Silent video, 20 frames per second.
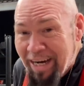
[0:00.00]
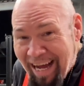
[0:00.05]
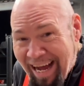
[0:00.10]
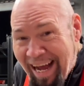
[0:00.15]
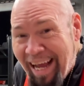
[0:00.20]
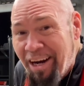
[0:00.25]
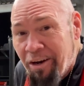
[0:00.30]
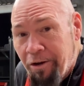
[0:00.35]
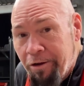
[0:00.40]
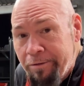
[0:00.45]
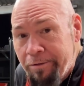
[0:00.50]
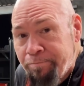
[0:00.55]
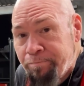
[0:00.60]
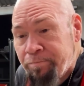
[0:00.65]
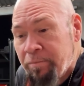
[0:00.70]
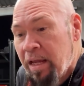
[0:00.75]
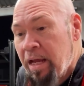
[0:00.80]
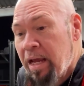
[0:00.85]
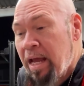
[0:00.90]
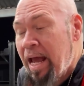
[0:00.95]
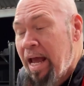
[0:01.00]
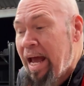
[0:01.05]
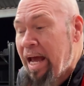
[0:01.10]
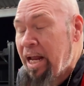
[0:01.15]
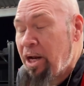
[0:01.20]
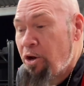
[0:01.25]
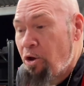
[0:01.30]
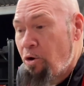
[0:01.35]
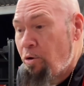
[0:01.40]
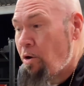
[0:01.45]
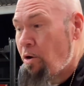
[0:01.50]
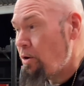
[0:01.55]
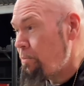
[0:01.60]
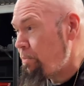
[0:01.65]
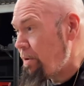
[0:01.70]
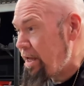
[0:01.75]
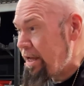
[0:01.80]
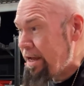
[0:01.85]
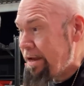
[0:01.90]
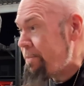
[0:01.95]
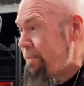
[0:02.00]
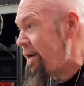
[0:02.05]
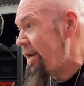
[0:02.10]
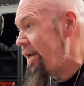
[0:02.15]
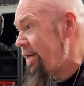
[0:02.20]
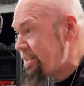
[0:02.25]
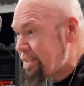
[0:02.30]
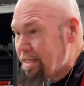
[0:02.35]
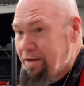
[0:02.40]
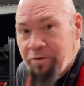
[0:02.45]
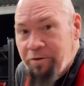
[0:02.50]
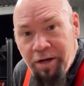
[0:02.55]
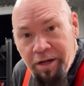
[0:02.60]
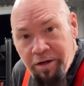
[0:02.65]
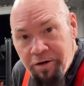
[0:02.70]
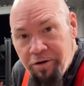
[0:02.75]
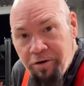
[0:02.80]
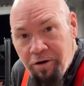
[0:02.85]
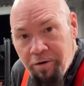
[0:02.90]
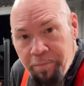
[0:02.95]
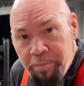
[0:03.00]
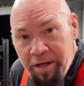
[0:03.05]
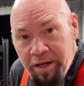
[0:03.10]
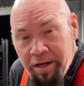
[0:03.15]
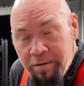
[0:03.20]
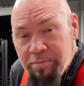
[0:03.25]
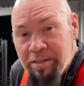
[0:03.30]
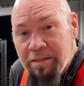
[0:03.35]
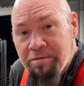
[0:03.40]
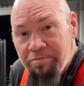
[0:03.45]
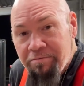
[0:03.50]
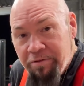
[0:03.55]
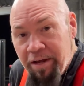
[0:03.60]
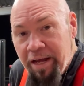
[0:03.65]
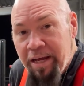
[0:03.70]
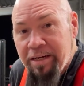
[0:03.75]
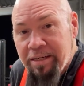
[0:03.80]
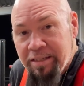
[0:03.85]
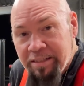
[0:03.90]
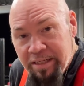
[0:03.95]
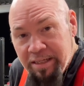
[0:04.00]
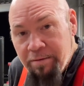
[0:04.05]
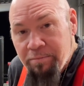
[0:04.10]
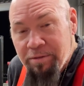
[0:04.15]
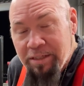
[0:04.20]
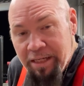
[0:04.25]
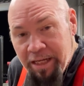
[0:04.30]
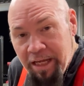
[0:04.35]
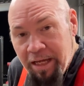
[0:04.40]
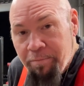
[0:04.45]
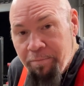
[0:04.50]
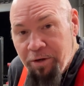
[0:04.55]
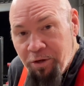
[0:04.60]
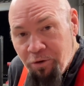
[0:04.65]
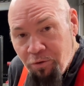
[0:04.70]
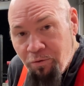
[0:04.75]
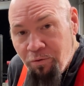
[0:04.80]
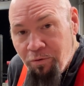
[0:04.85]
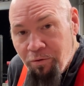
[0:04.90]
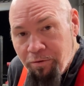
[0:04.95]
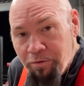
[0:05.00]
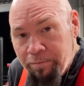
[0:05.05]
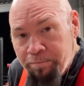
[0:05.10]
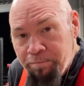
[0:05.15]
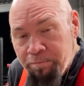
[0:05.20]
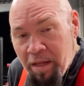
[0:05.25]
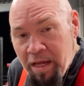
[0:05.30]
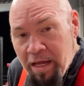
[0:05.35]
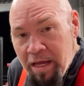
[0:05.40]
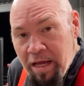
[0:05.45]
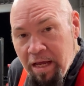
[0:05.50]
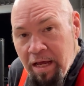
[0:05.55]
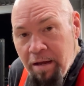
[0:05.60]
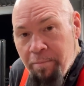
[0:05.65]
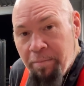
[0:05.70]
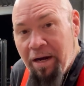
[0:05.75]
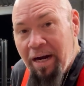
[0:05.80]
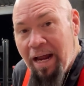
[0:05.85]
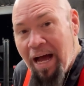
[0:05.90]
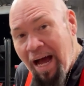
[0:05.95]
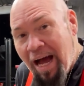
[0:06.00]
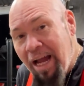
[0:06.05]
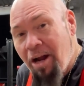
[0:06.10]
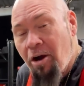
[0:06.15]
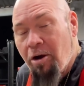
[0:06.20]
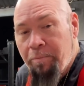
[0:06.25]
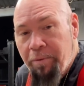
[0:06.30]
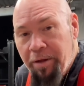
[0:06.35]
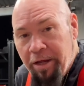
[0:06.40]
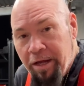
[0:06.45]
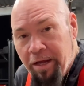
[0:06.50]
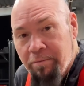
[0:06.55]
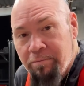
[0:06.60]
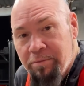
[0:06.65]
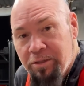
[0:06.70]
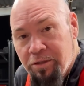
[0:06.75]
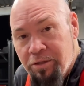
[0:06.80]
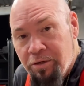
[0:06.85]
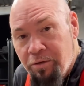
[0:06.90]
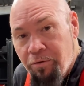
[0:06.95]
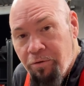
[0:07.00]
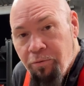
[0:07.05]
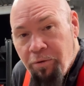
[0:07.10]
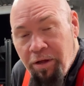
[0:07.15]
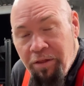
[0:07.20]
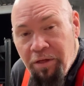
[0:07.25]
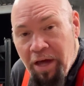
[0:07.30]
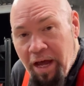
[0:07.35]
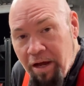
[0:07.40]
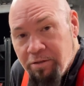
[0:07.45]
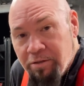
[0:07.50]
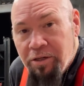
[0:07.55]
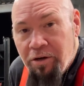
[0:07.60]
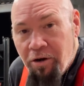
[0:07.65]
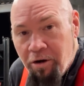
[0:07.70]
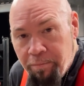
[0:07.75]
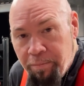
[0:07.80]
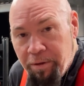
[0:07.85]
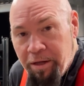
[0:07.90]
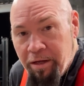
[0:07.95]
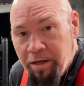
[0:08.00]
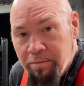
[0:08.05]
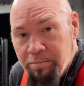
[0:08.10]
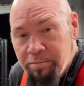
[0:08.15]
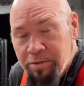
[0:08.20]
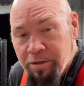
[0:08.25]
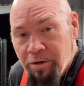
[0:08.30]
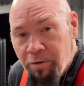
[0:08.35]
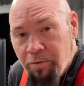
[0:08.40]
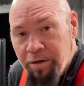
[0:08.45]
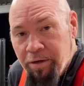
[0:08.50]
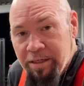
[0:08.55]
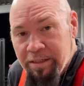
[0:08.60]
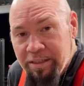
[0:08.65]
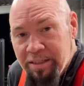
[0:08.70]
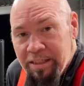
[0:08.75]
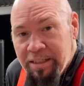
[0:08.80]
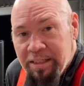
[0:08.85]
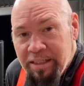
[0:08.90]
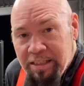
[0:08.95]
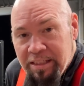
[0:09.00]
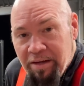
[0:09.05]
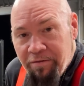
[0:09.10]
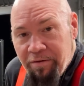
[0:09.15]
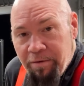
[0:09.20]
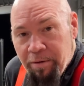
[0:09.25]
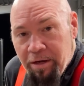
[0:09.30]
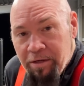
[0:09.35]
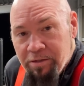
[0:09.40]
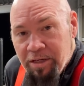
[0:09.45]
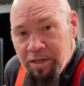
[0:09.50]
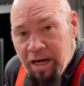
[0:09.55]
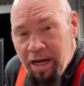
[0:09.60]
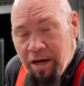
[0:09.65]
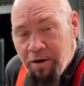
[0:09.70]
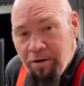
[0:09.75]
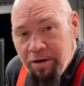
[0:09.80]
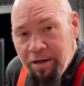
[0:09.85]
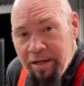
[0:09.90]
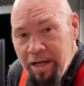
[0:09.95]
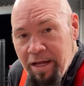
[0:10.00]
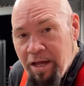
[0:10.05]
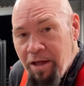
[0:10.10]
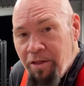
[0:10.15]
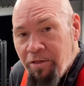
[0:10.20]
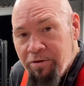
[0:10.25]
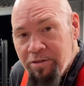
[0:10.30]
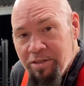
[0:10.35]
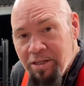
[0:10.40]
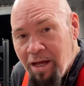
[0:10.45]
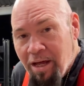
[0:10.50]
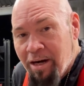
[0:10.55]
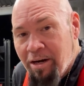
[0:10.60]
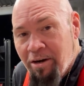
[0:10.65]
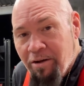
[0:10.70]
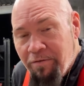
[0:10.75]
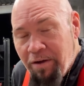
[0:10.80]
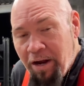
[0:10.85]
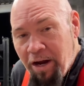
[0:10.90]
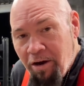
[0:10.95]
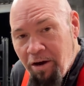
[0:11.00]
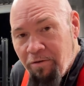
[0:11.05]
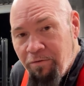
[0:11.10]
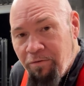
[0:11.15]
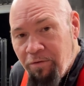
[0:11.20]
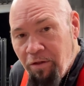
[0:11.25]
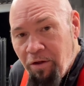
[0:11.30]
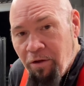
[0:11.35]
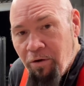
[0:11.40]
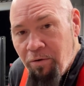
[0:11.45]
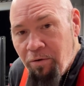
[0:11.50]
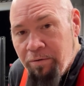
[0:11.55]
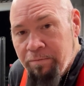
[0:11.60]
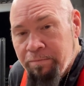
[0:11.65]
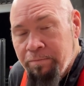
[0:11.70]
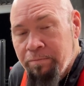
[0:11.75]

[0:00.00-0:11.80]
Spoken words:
idle, at low RPM, at like 700 or 800 RPMs, the fan seems to keep it cool. But at high RPMs, 2,000-3,000 RPMs, going 60, 70 miles an hour, there's not enough airflow.